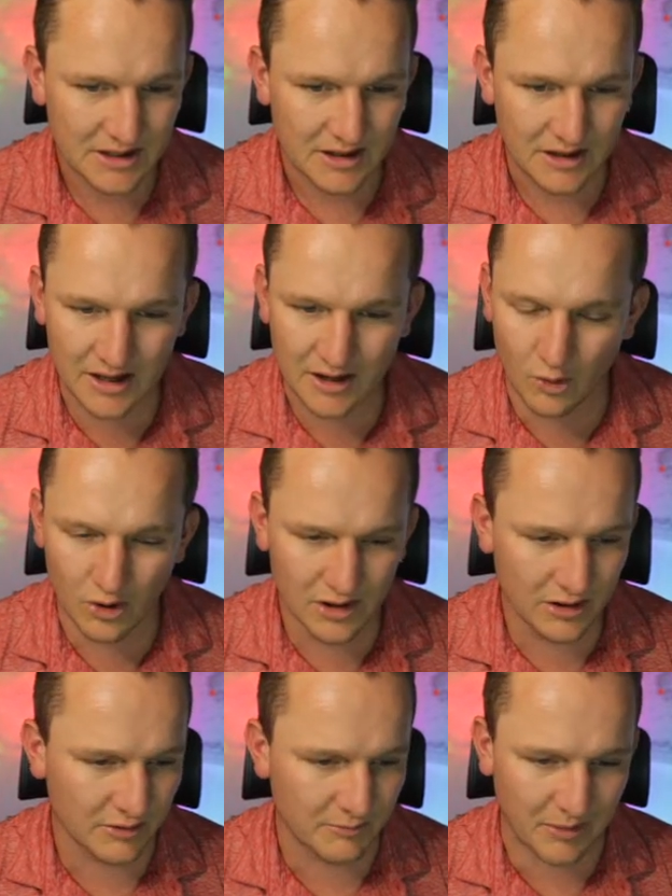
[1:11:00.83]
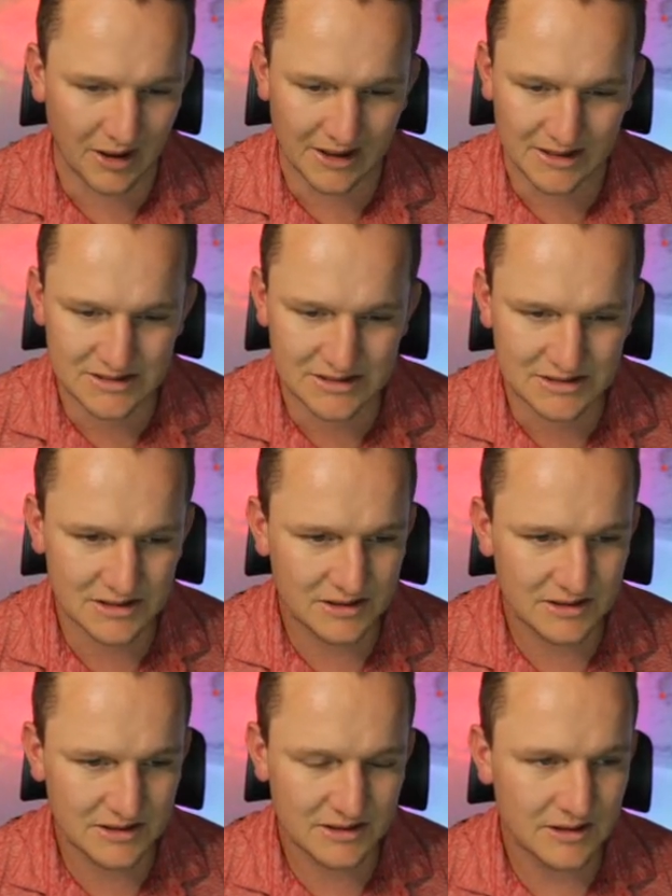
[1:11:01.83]
He had all the good players.
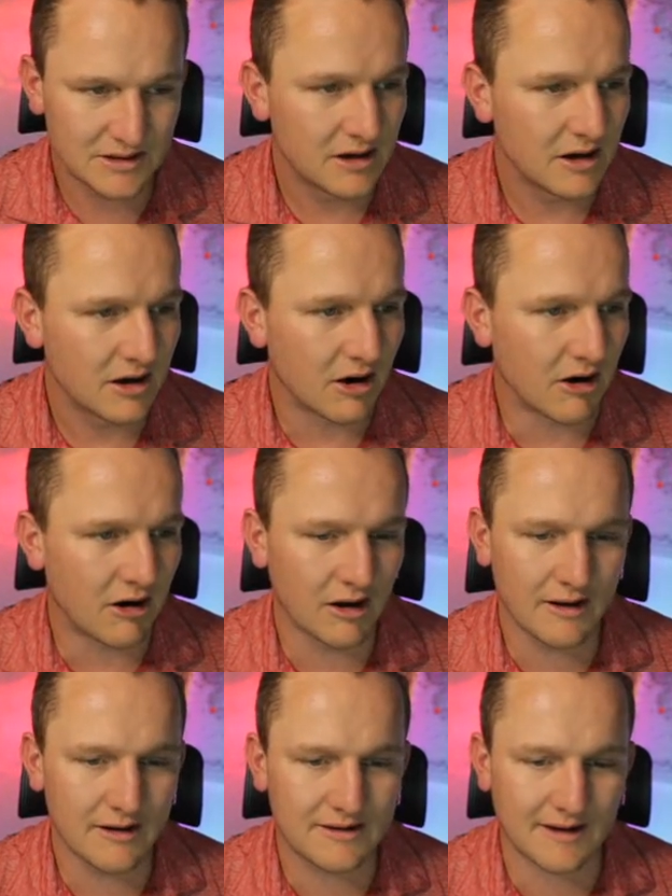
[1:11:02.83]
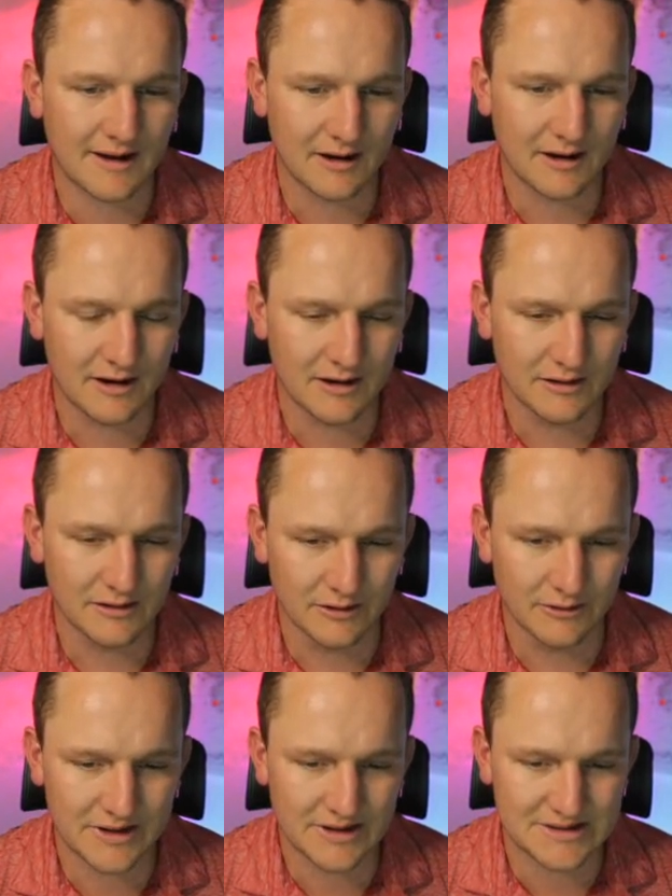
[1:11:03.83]
Haaland, Dallo,
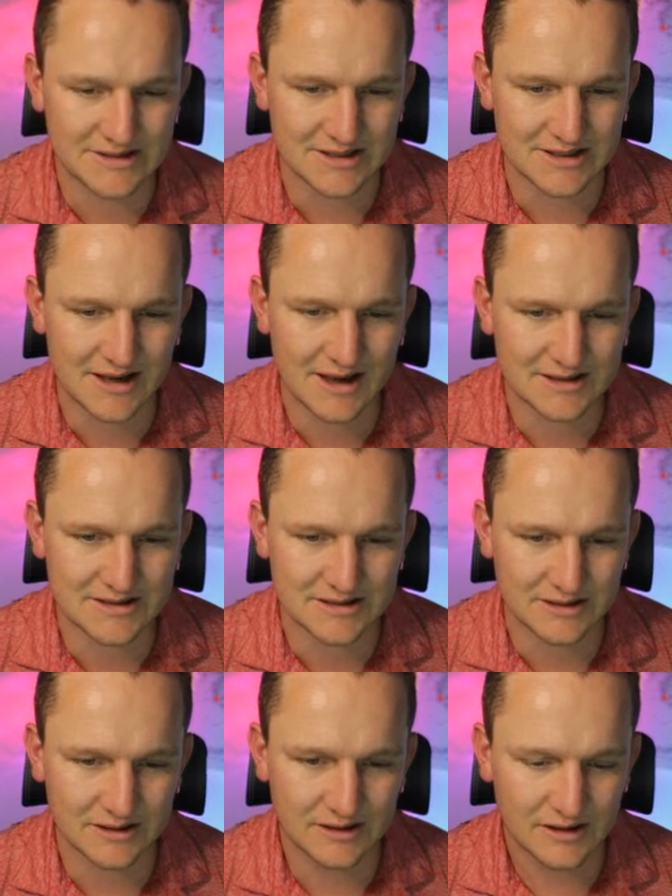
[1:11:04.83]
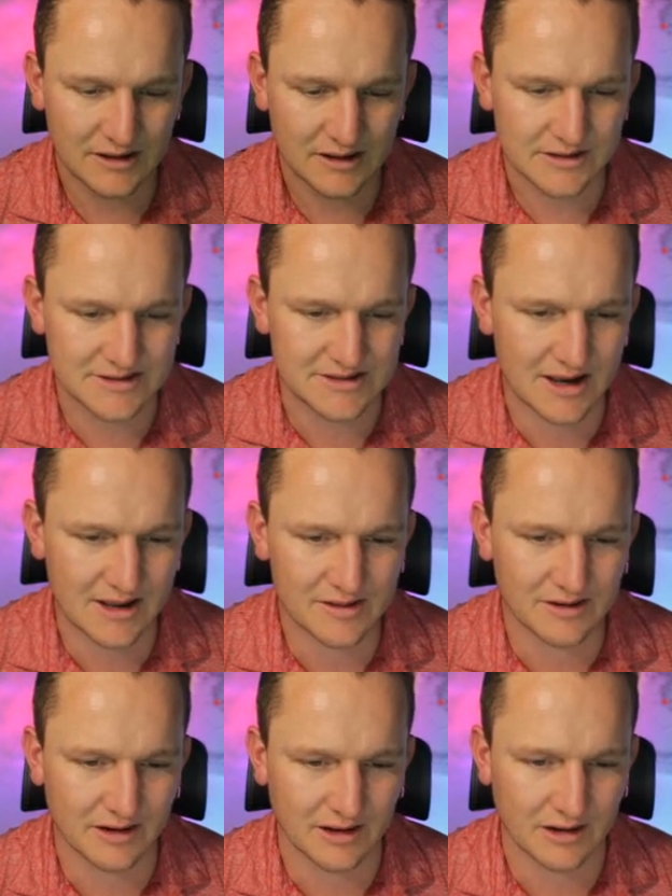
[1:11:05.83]
Luis Diaz. Is Diaz
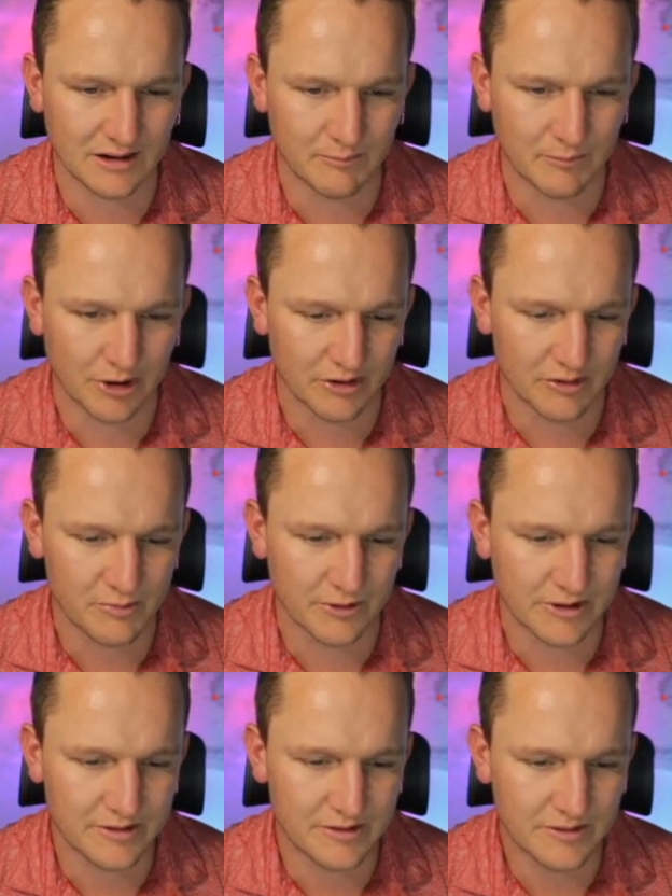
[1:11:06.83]
going to get any bonus points?